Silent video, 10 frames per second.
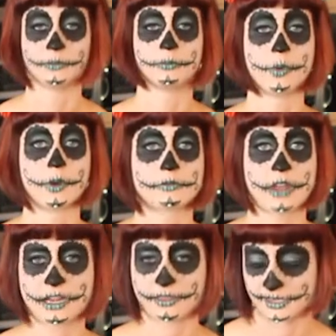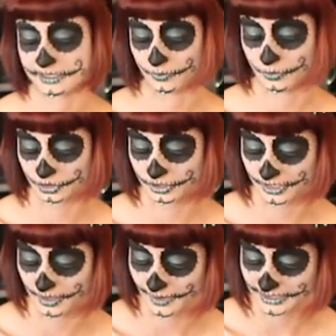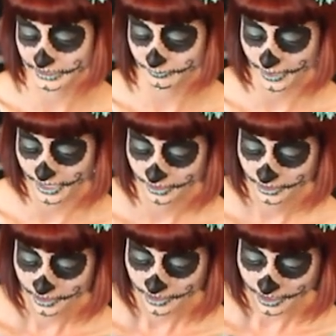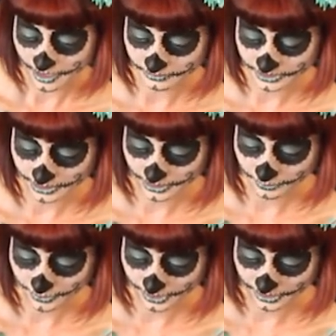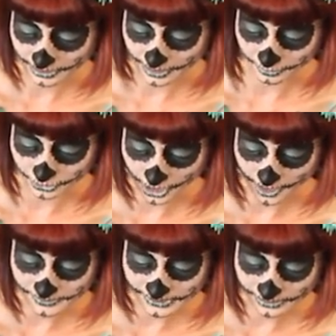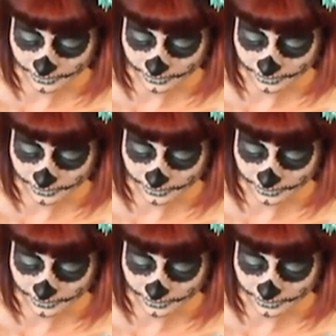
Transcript: more red and less orange than I wanted, but I'm just going to put in a couple drops